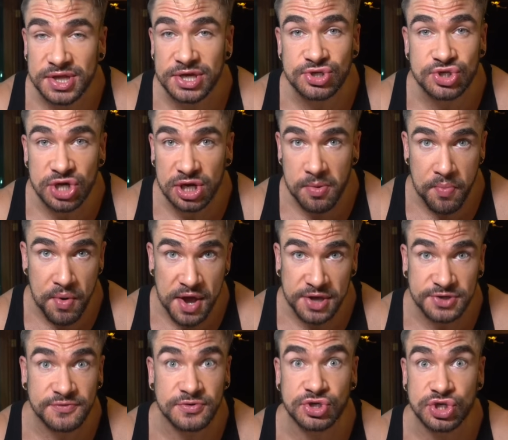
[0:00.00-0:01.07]
lean chicken
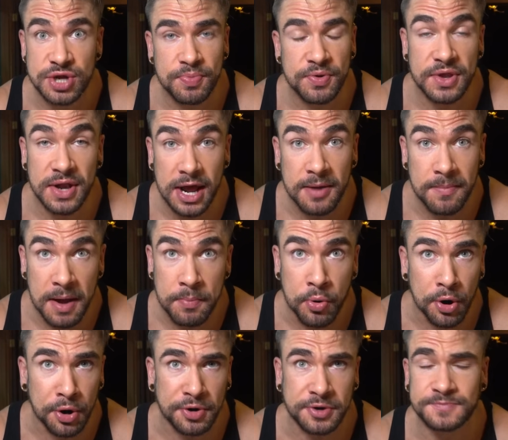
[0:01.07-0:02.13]
breast for cheaper than I can buy
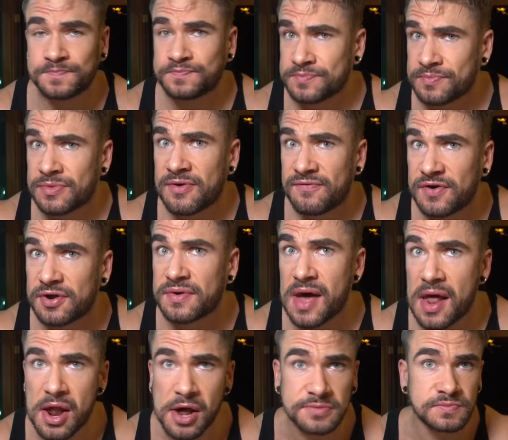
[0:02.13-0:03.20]
pork. Figure
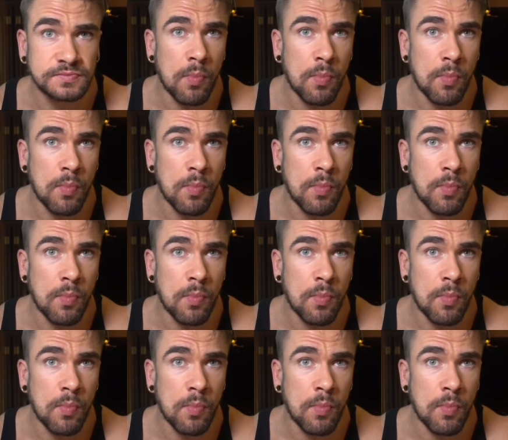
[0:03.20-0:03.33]
that out.